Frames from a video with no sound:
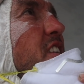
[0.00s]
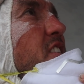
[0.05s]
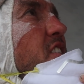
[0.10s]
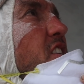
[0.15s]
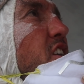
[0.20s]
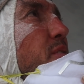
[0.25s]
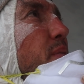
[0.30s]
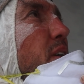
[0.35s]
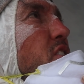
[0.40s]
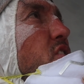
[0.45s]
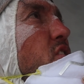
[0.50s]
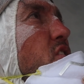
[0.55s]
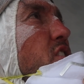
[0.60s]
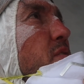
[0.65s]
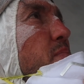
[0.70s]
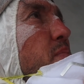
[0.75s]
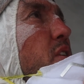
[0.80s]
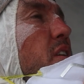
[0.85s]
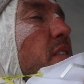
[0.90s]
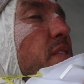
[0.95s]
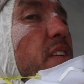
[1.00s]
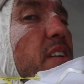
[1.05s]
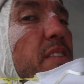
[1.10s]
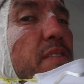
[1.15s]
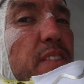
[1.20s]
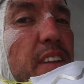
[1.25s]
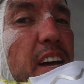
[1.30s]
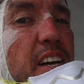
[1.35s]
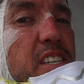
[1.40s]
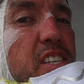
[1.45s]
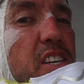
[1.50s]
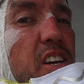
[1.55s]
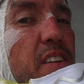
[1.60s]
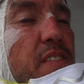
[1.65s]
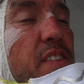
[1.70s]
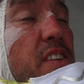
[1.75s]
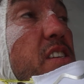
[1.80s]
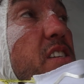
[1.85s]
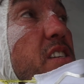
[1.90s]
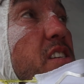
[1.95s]
Just got to make sure it's a perfect flat
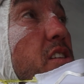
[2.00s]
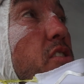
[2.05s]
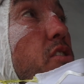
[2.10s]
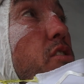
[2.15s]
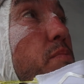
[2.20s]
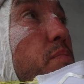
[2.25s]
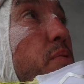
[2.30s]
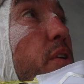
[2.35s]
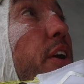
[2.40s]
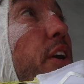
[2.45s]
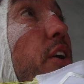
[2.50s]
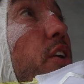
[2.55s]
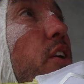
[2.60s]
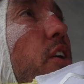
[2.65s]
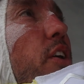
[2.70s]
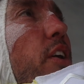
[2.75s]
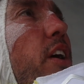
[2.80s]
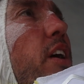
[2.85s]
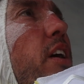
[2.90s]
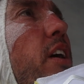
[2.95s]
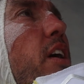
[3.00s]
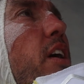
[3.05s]
surface. It's looking pretty good,